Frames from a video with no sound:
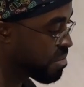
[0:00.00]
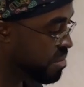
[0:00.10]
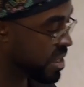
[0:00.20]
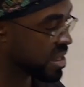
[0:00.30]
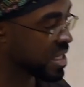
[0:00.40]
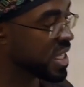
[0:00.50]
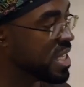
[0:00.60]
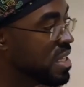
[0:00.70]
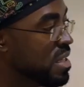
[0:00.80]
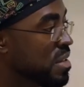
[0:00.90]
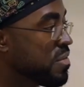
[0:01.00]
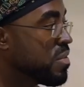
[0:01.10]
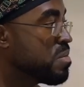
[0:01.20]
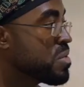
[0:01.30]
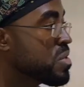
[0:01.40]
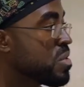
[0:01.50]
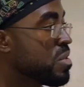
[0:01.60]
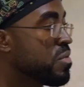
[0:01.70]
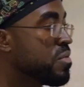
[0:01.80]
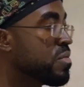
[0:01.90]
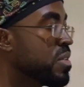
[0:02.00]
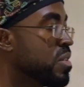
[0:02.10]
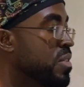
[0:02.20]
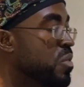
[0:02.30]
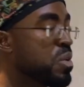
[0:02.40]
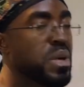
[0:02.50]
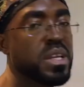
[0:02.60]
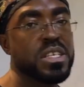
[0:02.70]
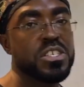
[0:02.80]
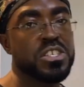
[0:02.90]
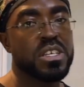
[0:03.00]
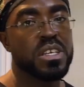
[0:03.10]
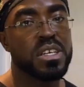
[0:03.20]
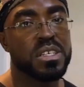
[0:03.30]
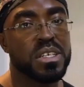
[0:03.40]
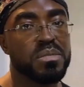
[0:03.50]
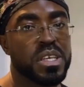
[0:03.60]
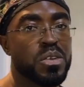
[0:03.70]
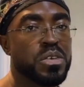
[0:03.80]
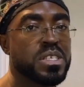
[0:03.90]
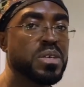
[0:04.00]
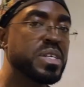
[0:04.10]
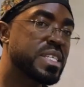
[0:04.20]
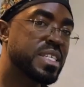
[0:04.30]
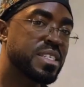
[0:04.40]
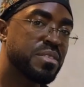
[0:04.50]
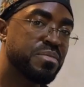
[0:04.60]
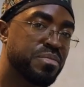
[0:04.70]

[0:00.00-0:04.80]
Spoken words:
the key forms of how we manage keloids in our setting.